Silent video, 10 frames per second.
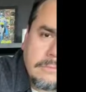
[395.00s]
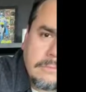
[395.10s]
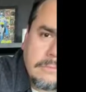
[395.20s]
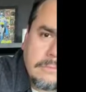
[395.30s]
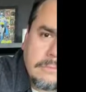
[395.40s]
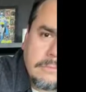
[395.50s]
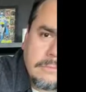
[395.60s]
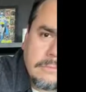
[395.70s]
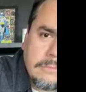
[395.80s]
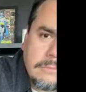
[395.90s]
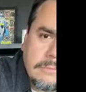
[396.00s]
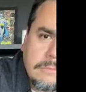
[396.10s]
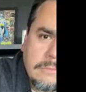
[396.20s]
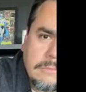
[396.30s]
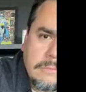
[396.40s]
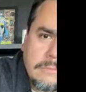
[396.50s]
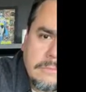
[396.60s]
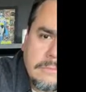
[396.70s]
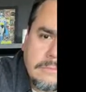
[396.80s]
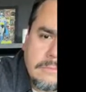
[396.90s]

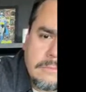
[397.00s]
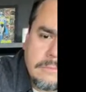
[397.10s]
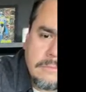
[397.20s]
[no speech]